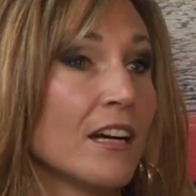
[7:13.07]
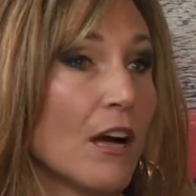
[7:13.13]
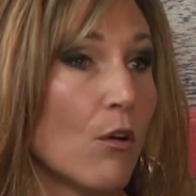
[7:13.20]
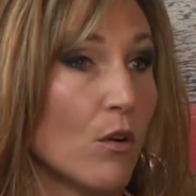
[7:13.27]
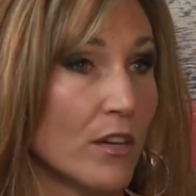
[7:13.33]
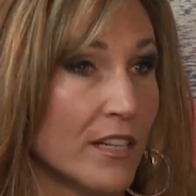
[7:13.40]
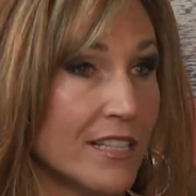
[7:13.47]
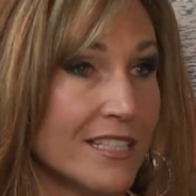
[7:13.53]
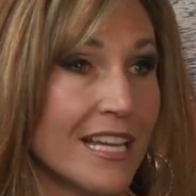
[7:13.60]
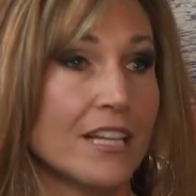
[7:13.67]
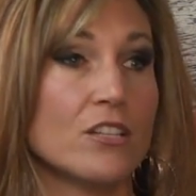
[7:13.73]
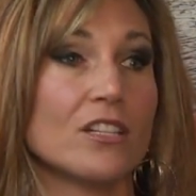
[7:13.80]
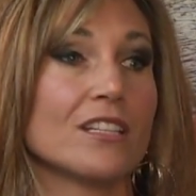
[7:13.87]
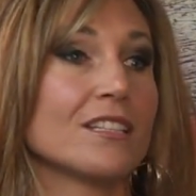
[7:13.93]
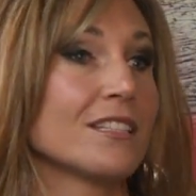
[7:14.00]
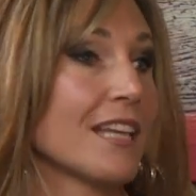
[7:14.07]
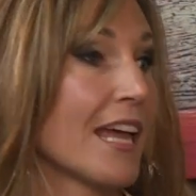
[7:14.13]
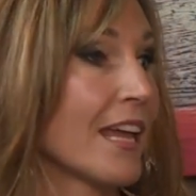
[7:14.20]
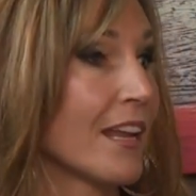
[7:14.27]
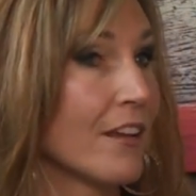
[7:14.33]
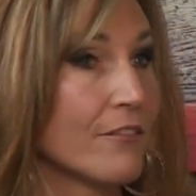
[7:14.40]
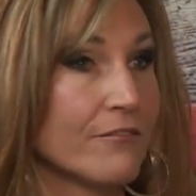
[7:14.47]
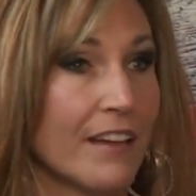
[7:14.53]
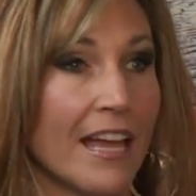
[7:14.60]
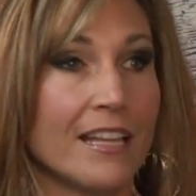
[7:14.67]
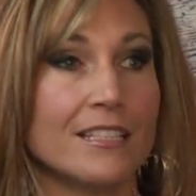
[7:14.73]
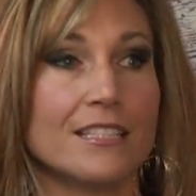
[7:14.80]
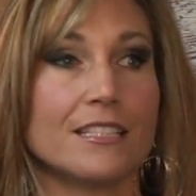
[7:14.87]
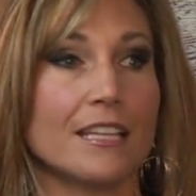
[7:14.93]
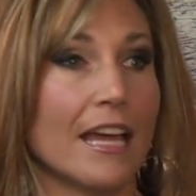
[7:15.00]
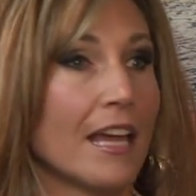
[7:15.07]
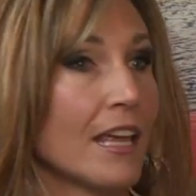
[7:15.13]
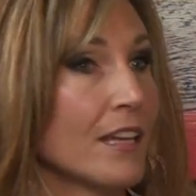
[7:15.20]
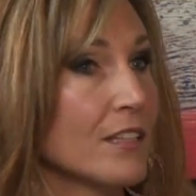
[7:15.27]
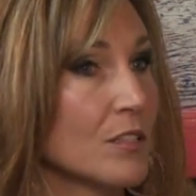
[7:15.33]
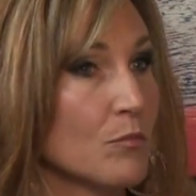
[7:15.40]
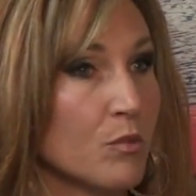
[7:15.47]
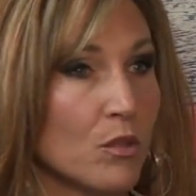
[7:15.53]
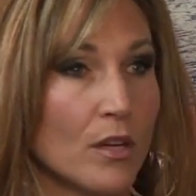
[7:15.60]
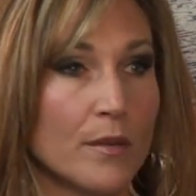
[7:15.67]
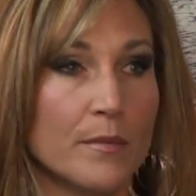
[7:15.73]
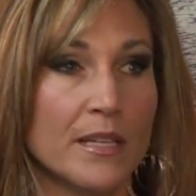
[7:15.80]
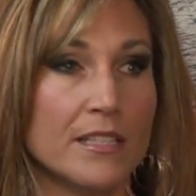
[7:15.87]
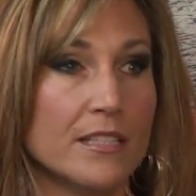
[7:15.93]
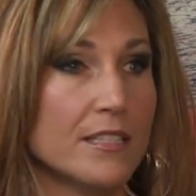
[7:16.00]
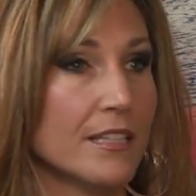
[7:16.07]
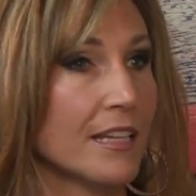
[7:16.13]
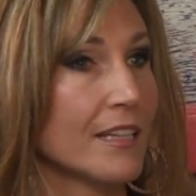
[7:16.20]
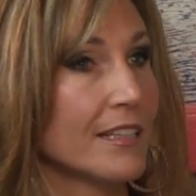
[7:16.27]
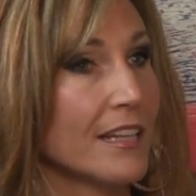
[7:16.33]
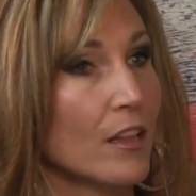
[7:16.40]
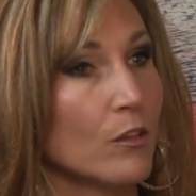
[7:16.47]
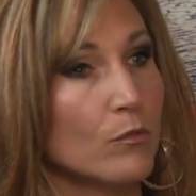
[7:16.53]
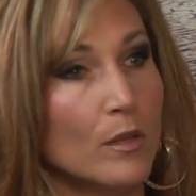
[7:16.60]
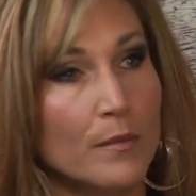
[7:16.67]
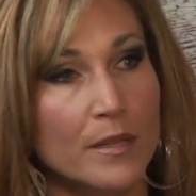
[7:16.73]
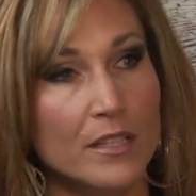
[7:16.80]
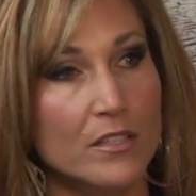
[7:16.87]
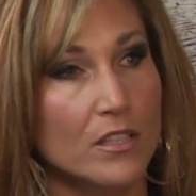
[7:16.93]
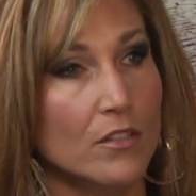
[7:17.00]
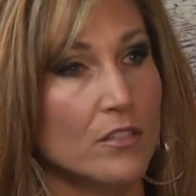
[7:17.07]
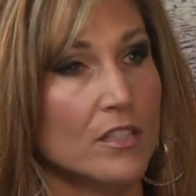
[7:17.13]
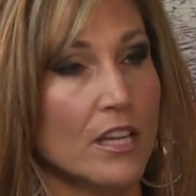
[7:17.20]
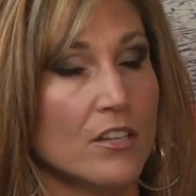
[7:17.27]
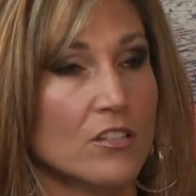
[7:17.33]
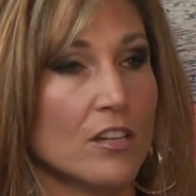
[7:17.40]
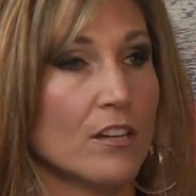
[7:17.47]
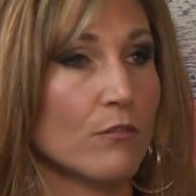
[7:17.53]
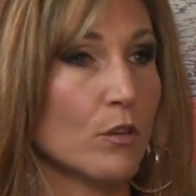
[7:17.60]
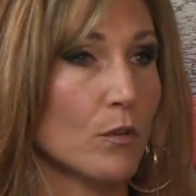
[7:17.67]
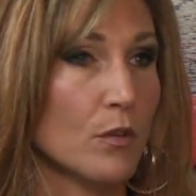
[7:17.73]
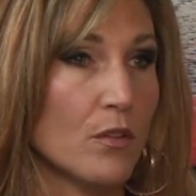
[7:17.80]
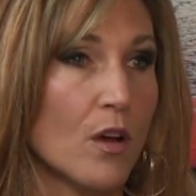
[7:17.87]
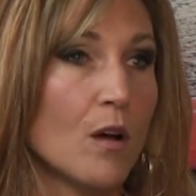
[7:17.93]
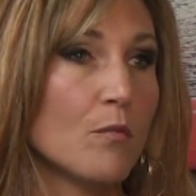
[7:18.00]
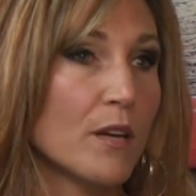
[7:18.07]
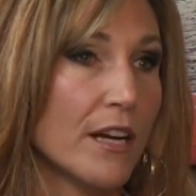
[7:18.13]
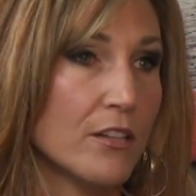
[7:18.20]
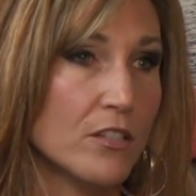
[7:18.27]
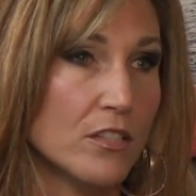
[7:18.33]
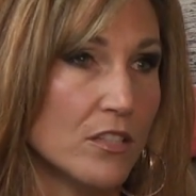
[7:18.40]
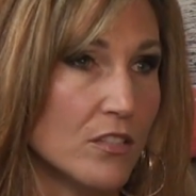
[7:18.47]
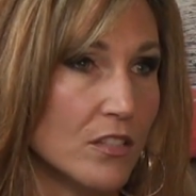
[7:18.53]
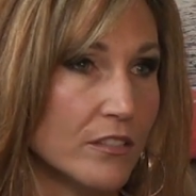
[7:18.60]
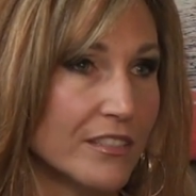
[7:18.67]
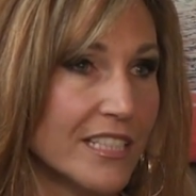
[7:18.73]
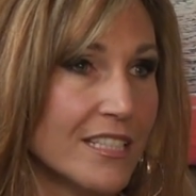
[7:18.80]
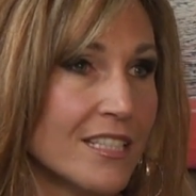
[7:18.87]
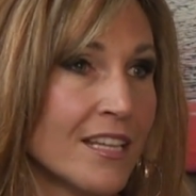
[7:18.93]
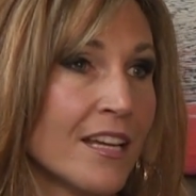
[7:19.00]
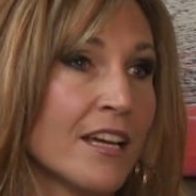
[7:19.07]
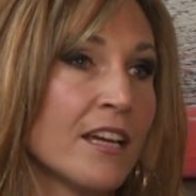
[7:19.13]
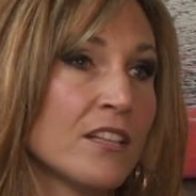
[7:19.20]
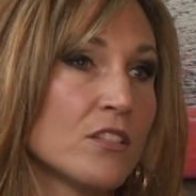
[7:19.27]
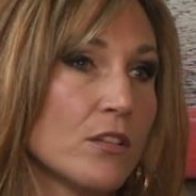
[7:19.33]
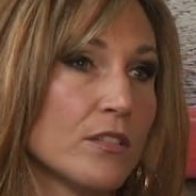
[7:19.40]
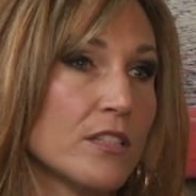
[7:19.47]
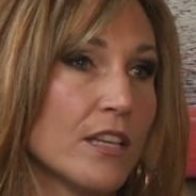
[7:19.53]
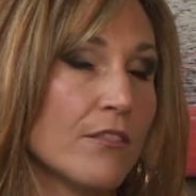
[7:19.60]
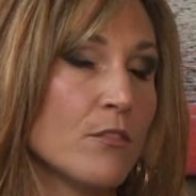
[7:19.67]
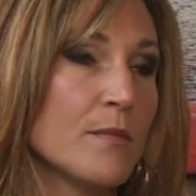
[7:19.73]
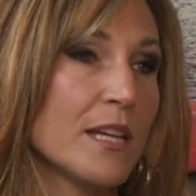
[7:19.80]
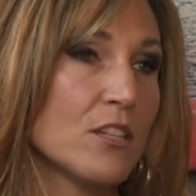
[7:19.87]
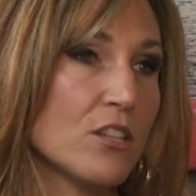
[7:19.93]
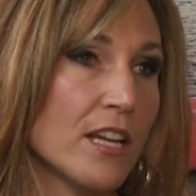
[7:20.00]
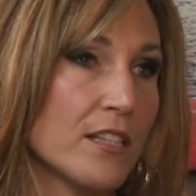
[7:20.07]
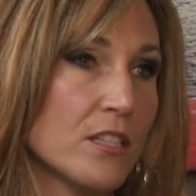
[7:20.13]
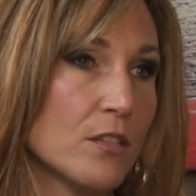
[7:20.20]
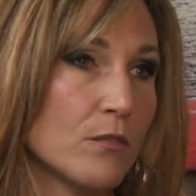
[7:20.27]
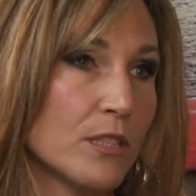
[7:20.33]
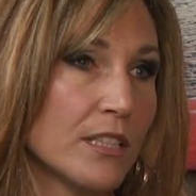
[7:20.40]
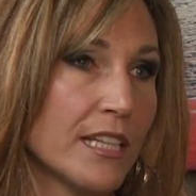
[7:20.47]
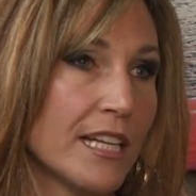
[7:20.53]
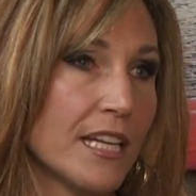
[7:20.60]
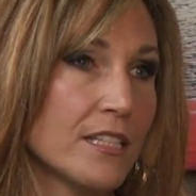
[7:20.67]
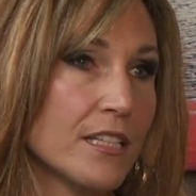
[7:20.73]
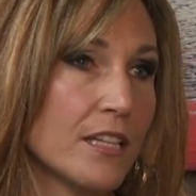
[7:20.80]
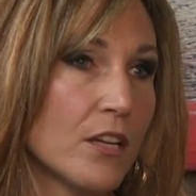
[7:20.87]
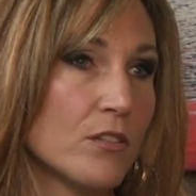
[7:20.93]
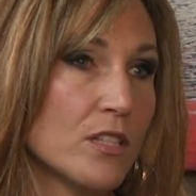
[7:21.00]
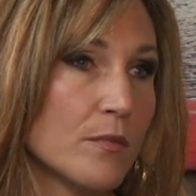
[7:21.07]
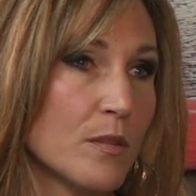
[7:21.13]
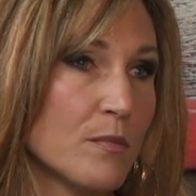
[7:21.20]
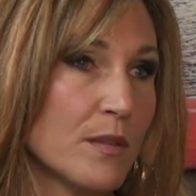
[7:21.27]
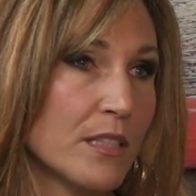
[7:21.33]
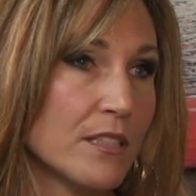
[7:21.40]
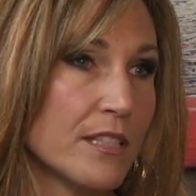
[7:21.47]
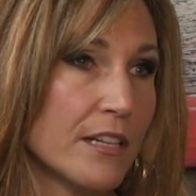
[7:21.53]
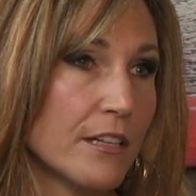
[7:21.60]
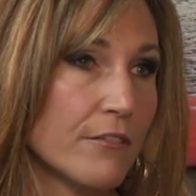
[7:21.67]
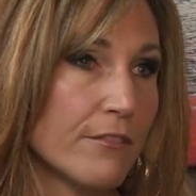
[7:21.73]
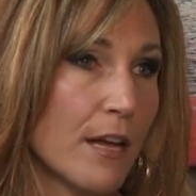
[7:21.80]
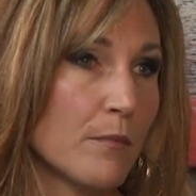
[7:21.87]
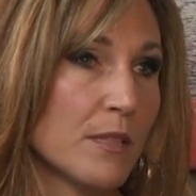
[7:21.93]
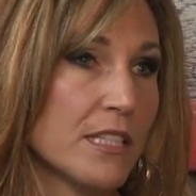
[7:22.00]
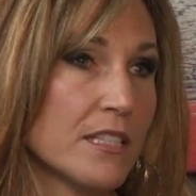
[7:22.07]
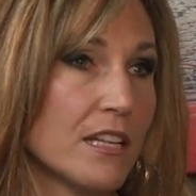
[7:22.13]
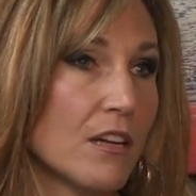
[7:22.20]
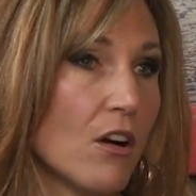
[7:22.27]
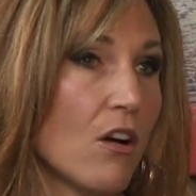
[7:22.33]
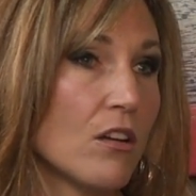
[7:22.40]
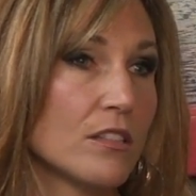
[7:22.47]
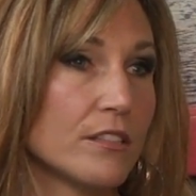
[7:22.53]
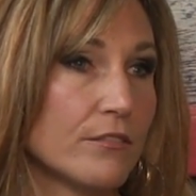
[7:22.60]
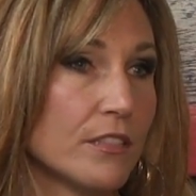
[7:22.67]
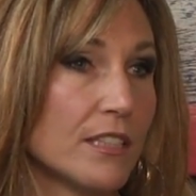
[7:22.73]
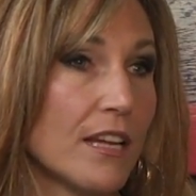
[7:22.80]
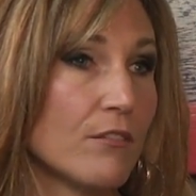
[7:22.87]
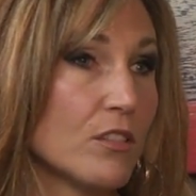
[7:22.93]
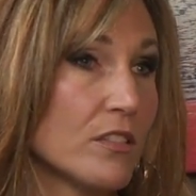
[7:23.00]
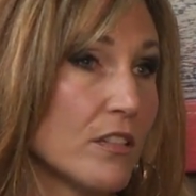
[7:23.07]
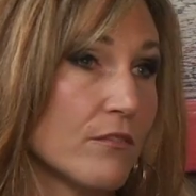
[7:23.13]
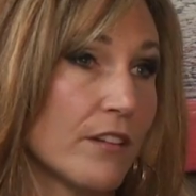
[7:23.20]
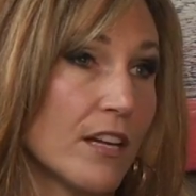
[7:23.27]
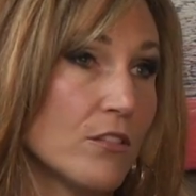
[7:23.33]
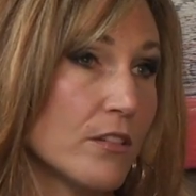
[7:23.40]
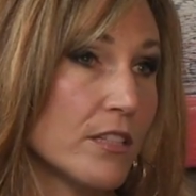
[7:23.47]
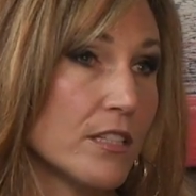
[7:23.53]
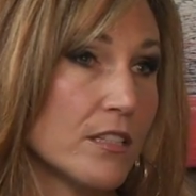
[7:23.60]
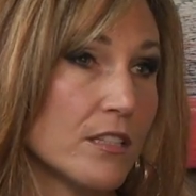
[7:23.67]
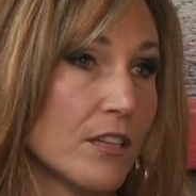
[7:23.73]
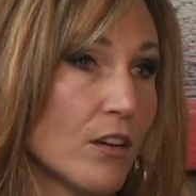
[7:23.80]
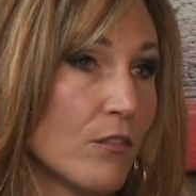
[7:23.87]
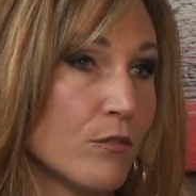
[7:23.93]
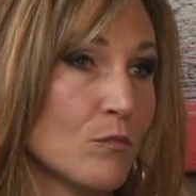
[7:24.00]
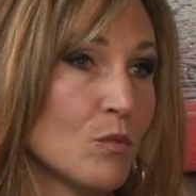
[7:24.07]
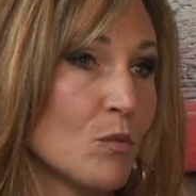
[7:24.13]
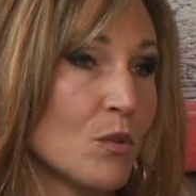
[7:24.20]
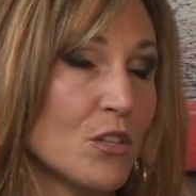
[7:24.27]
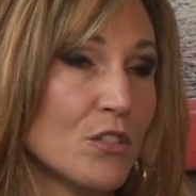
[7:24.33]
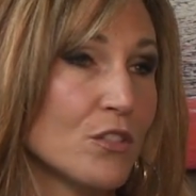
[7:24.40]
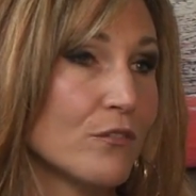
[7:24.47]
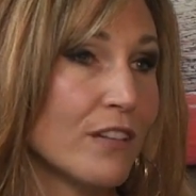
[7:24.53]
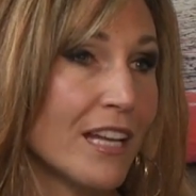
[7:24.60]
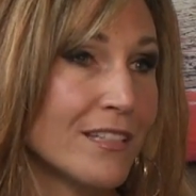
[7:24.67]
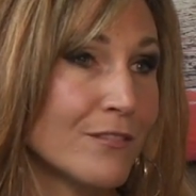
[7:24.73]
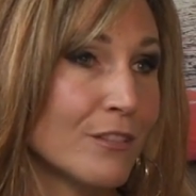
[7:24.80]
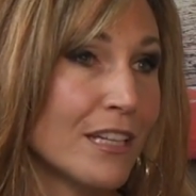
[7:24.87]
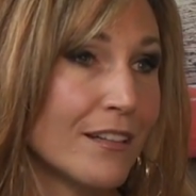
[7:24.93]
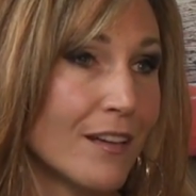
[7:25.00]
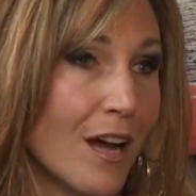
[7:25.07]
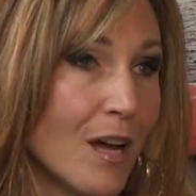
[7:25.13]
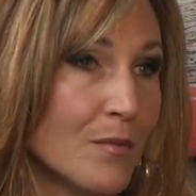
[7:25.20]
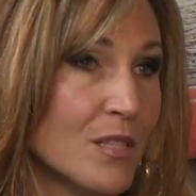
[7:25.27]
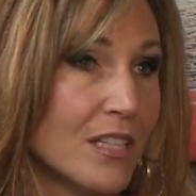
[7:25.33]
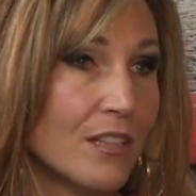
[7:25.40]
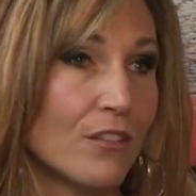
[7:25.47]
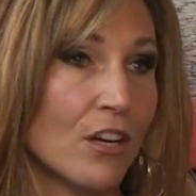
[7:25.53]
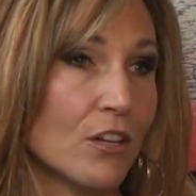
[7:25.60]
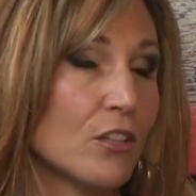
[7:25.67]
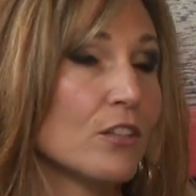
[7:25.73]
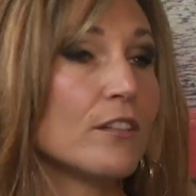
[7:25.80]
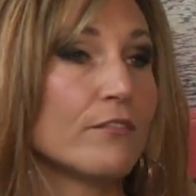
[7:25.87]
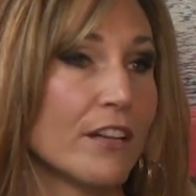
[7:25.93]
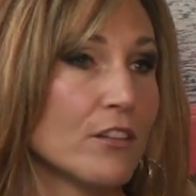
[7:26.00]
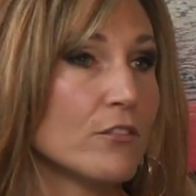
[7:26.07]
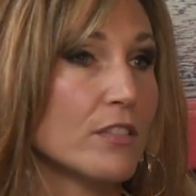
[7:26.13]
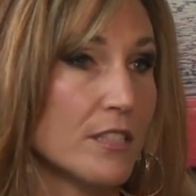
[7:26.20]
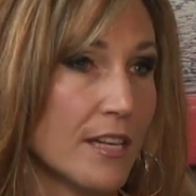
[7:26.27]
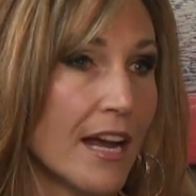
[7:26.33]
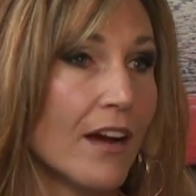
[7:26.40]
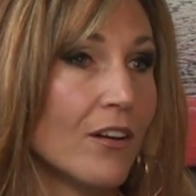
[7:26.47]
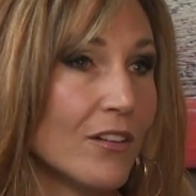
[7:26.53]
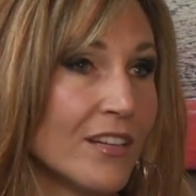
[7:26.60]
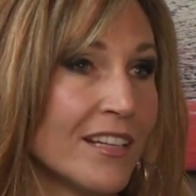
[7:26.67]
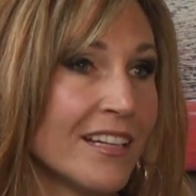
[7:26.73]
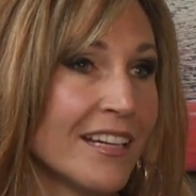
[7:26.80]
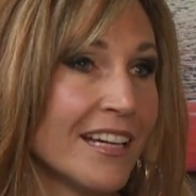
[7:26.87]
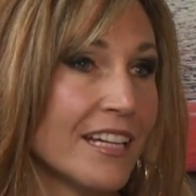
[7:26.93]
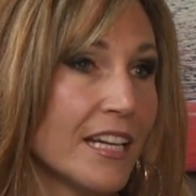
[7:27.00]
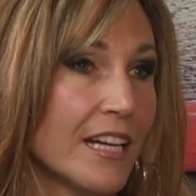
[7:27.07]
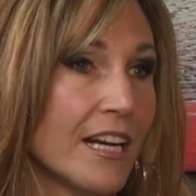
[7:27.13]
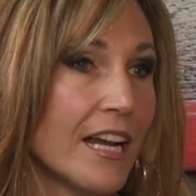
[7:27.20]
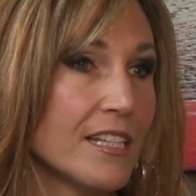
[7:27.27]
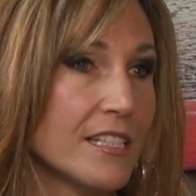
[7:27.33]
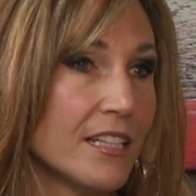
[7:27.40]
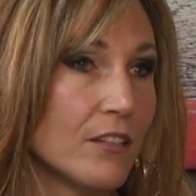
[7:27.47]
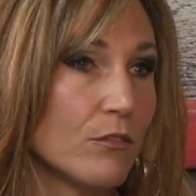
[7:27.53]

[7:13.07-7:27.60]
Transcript: organizations and events and deployments and Yellow Ribbon Association. I've worked with all branches of service. So it's given me a chance to really get to know some of the military families at all different levels, and veterans, from World War II vets, Vietnam, to even our current veterans now, and get an idea